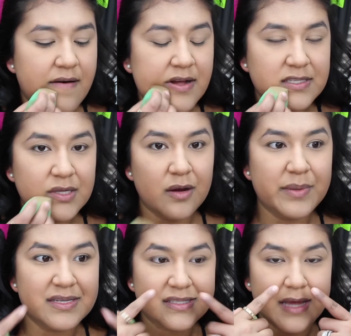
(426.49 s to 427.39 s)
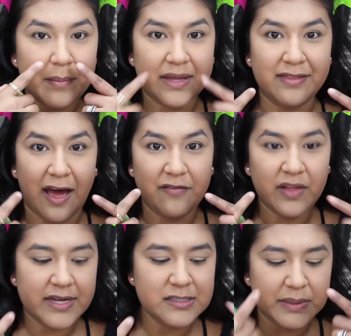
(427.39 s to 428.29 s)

Also, I'm gonna set my laugh lines